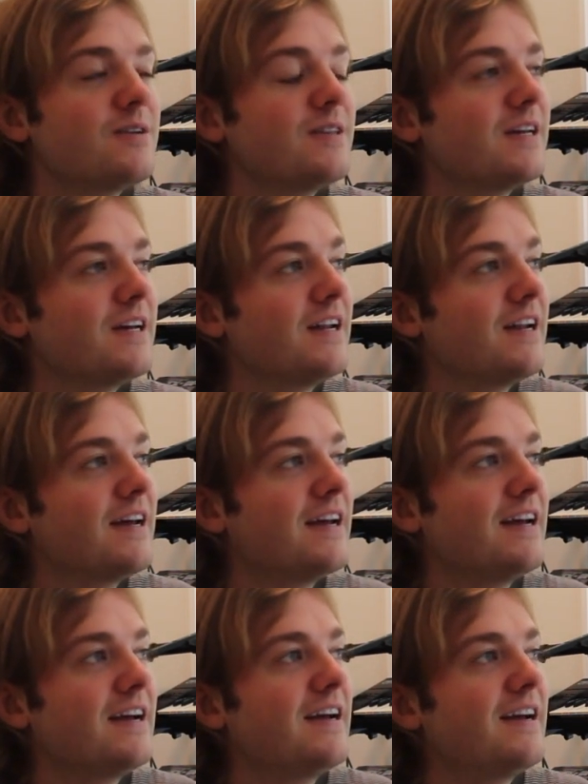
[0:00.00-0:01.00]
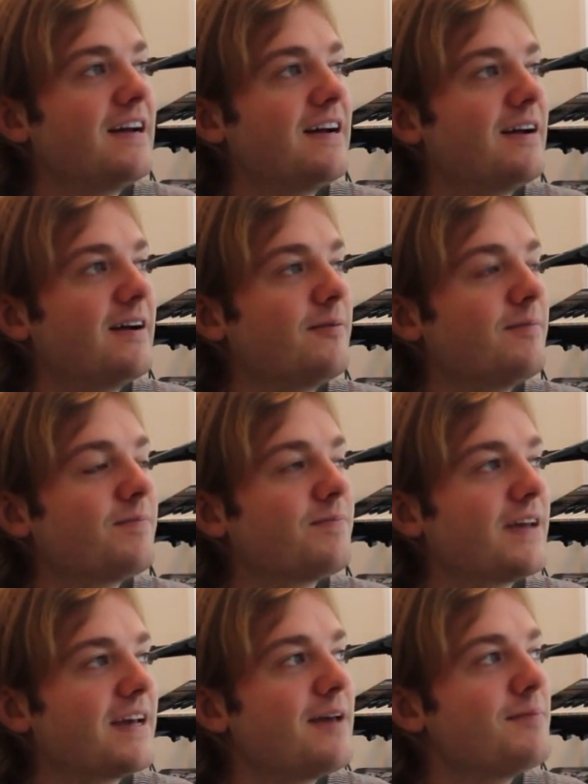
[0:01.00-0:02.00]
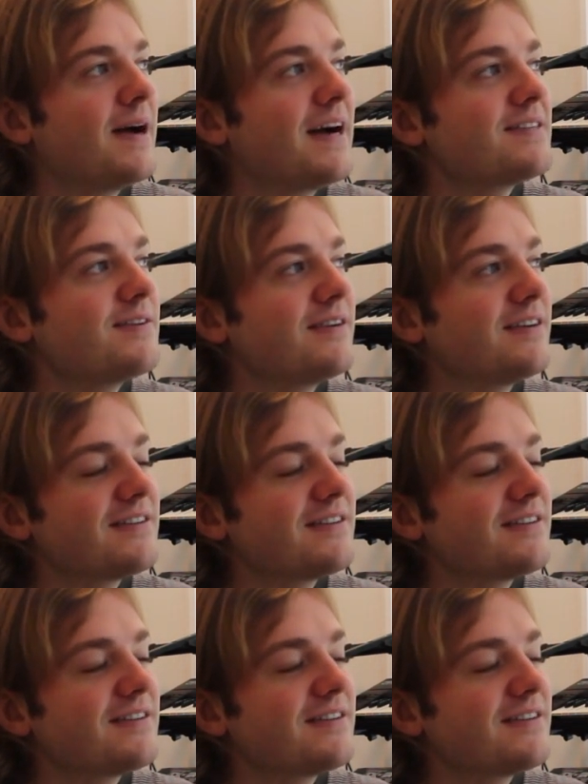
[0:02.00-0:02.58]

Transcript: and then I came back to it, and